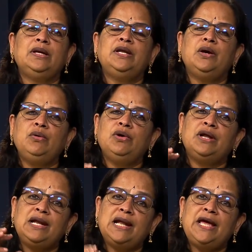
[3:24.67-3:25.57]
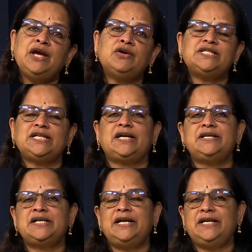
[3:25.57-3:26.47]
Now, relying on
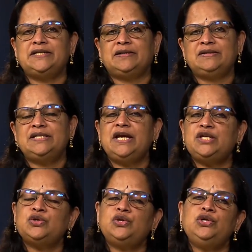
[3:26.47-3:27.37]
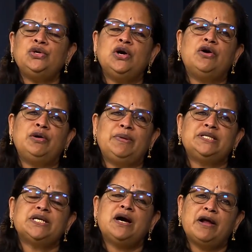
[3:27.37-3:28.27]
secondary data. See, I told you government,
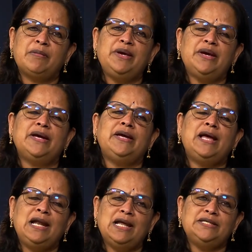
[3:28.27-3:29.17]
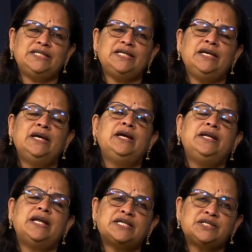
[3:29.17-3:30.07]
RBI, LIC,
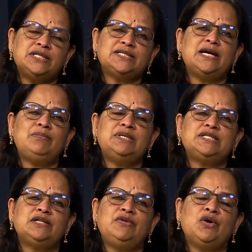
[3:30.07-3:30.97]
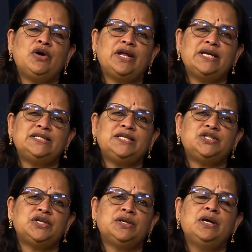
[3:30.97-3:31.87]
National Sample Survey
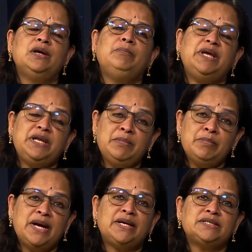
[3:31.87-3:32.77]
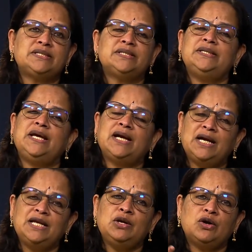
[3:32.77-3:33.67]
Organization, many banks, they
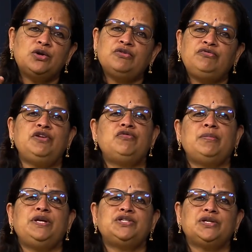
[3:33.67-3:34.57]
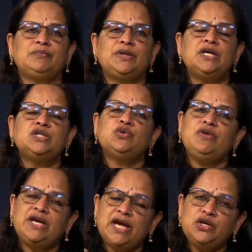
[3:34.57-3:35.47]
collect lot of information. So we
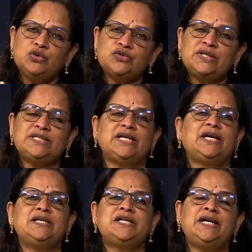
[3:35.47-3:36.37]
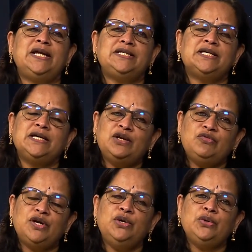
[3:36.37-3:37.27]
can use the secondary data if
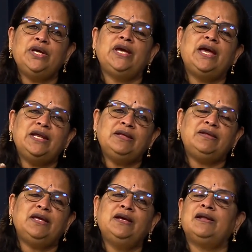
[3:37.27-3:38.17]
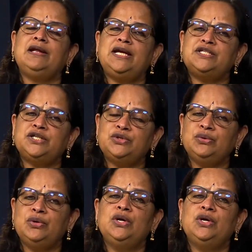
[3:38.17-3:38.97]
you're doing anything related to